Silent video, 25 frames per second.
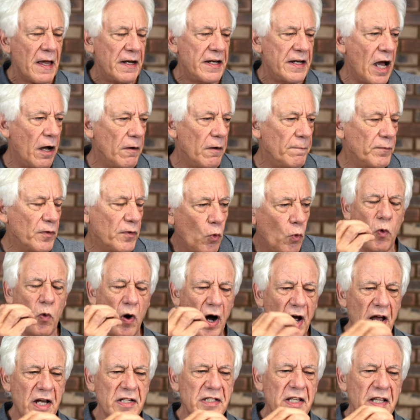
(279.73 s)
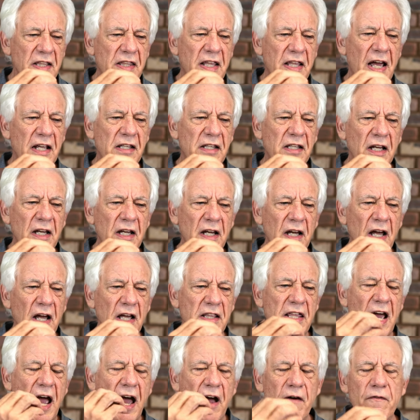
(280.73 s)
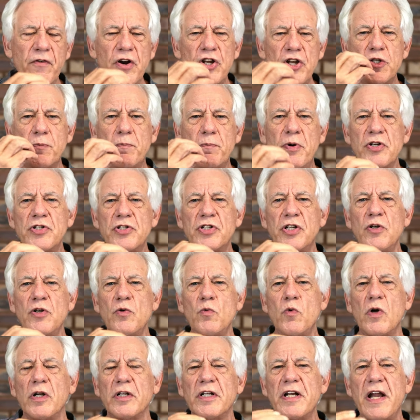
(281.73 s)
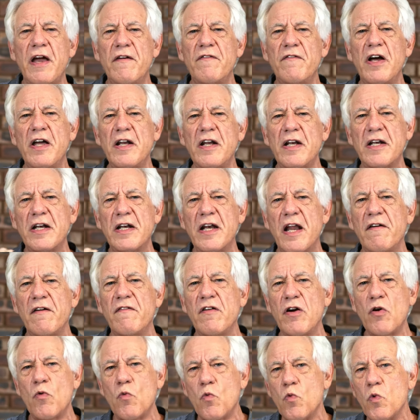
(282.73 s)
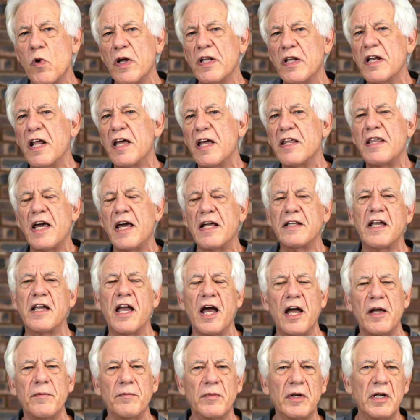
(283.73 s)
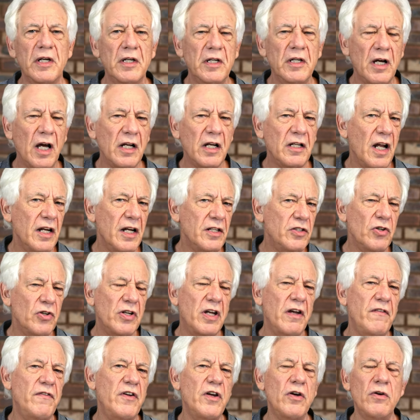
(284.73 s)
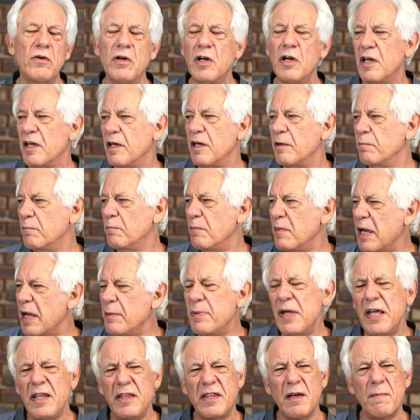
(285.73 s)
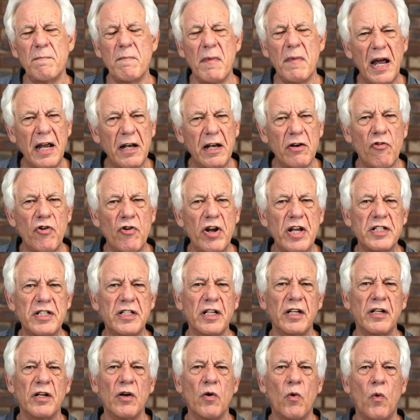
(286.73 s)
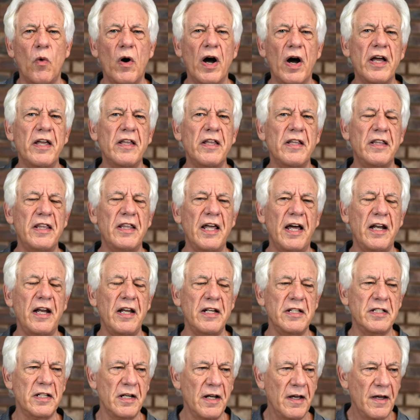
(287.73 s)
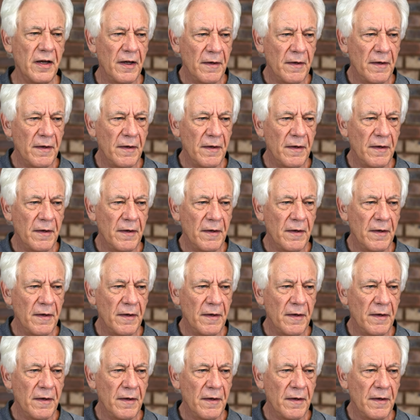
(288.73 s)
now, why is it that the average person will never, never win that game. I'd like to give you maybe the main reason why that is.